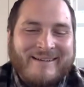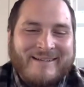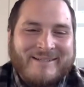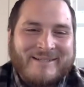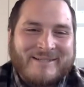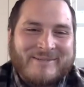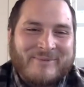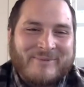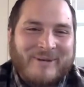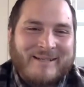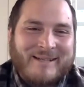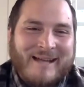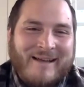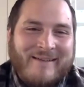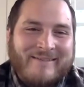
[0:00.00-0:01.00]
And it just
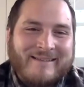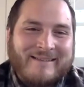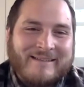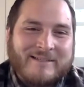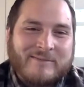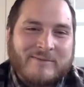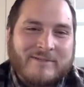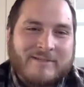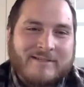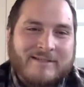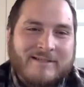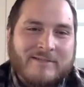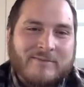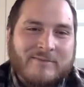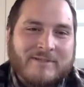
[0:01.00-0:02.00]
worked out that this
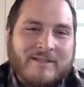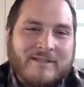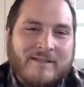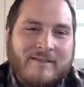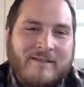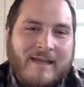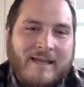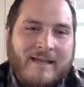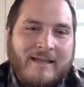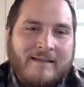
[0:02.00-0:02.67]
was the thing.